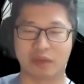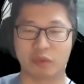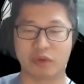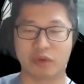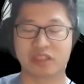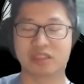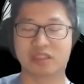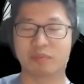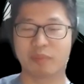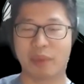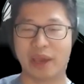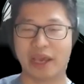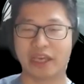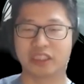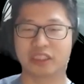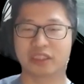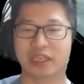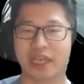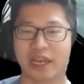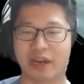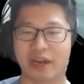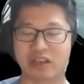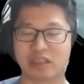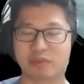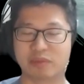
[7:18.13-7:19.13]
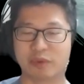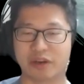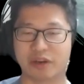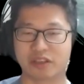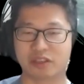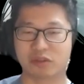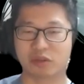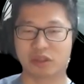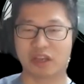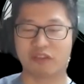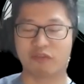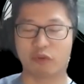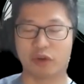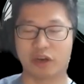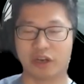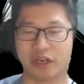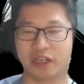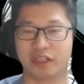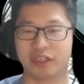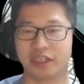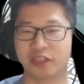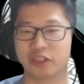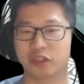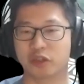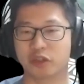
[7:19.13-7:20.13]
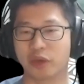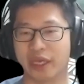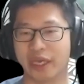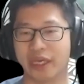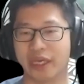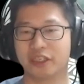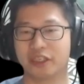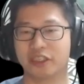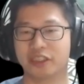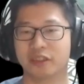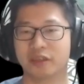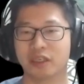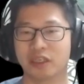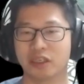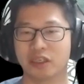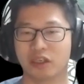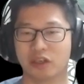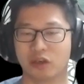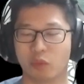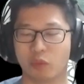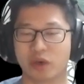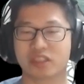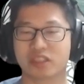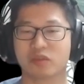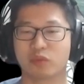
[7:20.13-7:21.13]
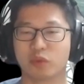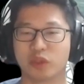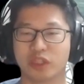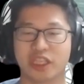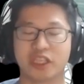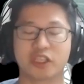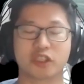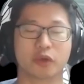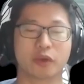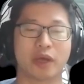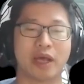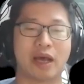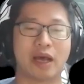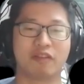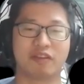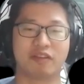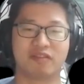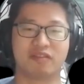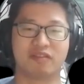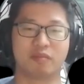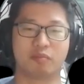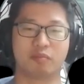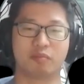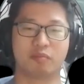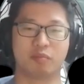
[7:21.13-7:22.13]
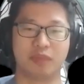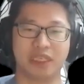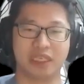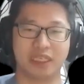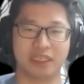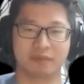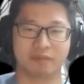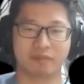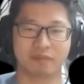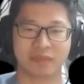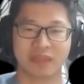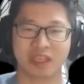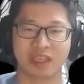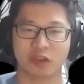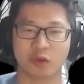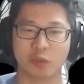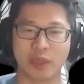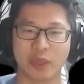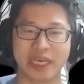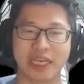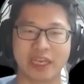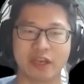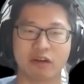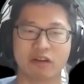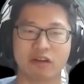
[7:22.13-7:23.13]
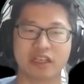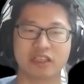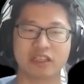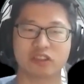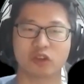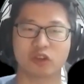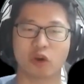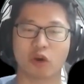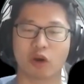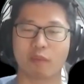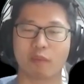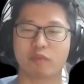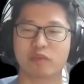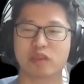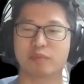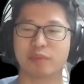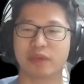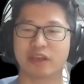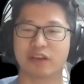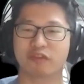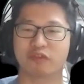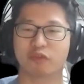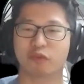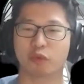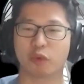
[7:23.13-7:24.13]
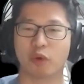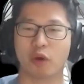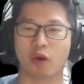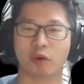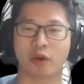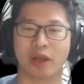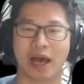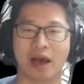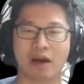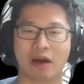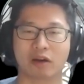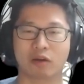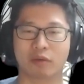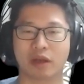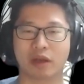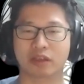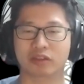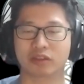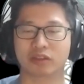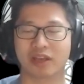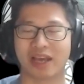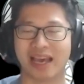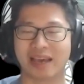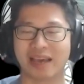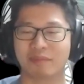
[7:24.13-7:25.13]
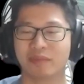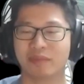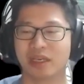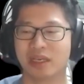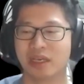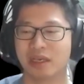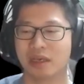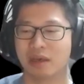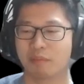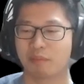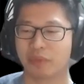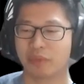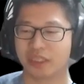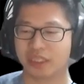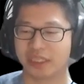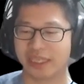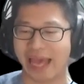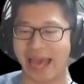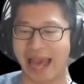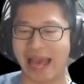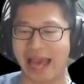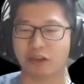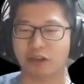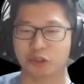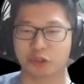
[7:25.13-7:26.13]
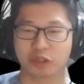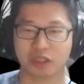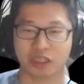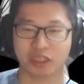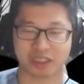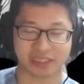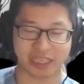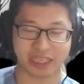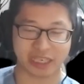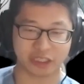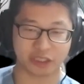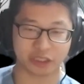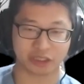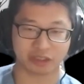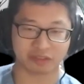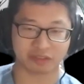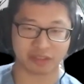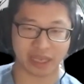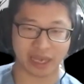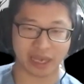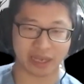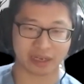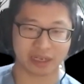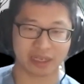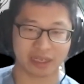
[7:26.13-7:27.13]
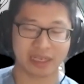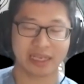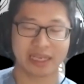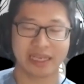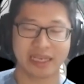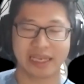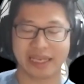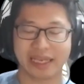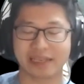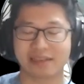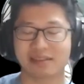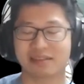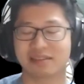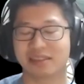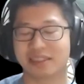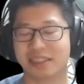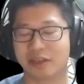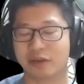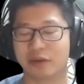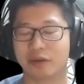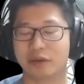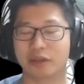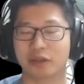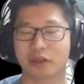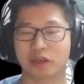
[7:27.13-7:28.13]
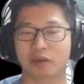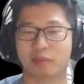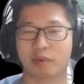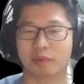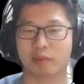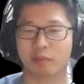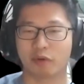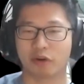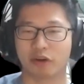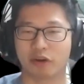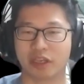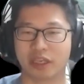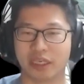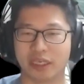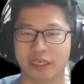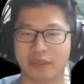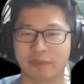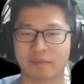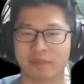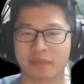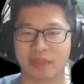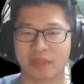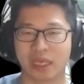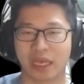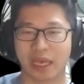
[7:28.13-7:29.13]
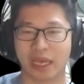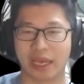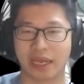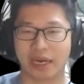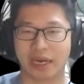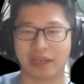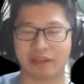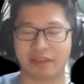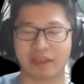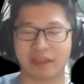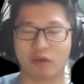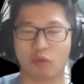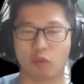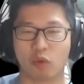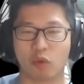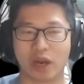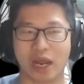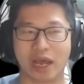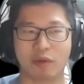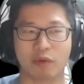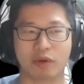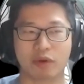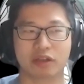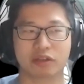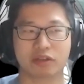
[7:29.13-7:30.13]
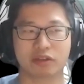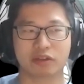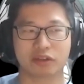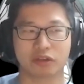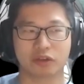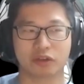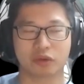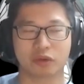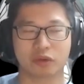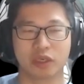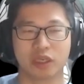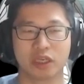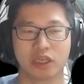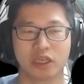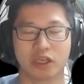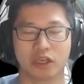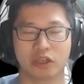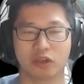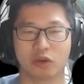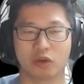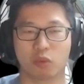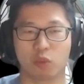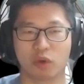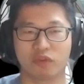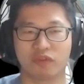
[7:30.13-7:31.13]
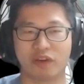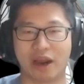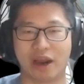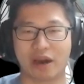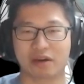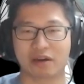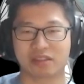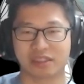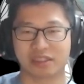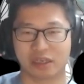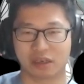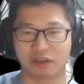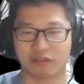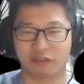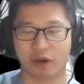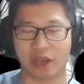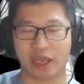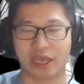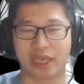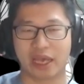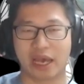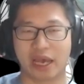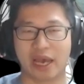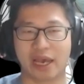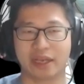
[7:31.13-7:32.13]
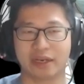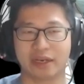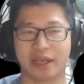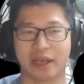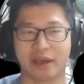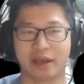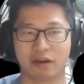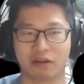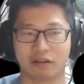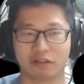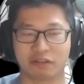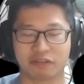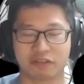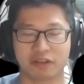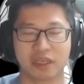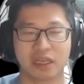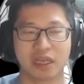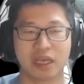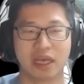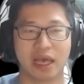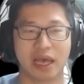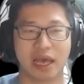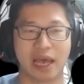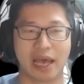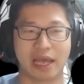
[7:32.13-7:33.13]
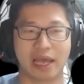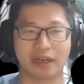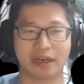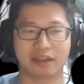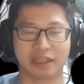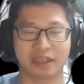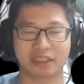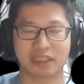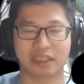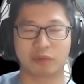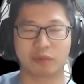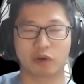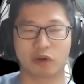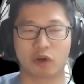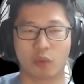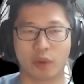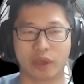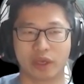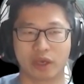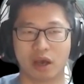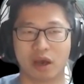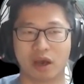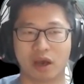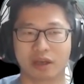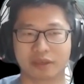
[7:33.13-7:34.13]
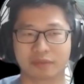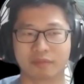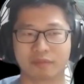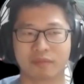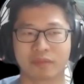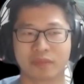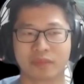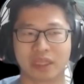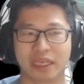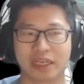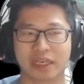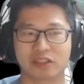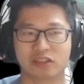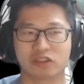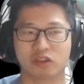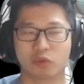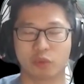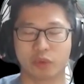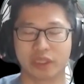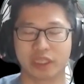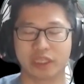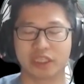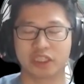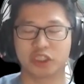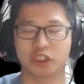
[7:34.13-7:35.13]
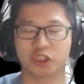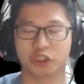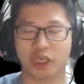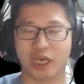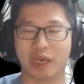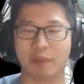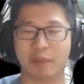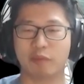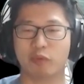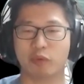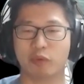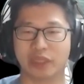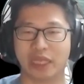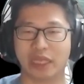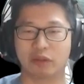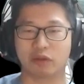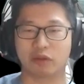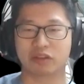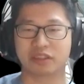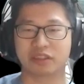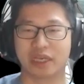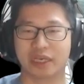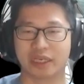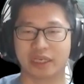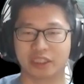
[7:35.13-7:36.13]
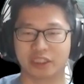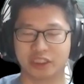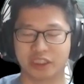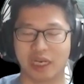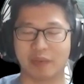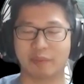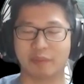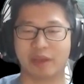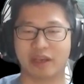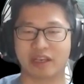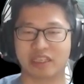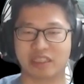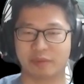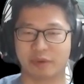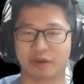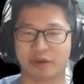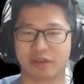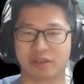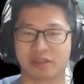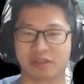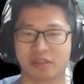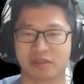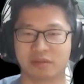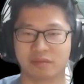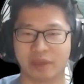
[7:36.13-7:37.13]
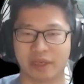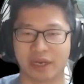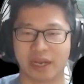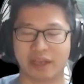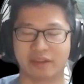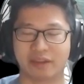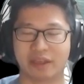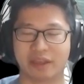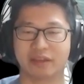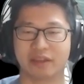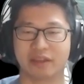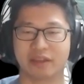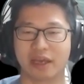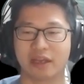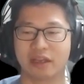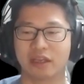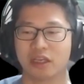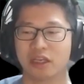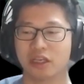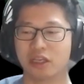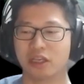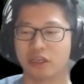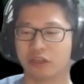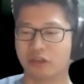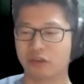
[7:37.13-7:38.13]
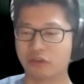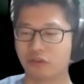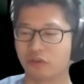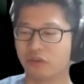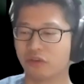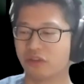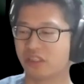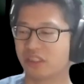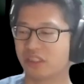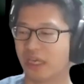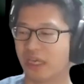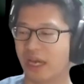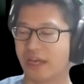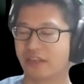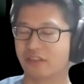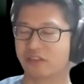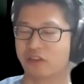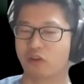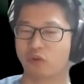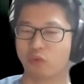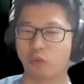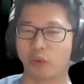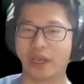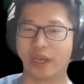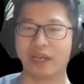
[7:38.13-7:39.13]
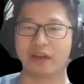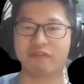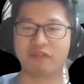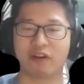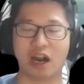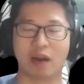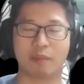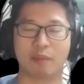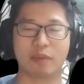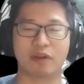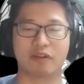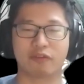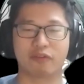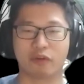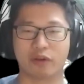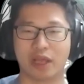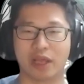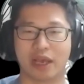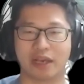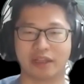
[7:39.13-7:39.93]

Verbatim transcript: What does the patient care experience look like in a digital age? What does digital health even mean? We hear these terms being thrown out around the time, but the actualization of that is still a little bit murky. And I think what I want to do, with our Center for AI and Health and the things that were going on, is to really shape what that looks like, and shape that experience. And I think that UCI is a great environment for that.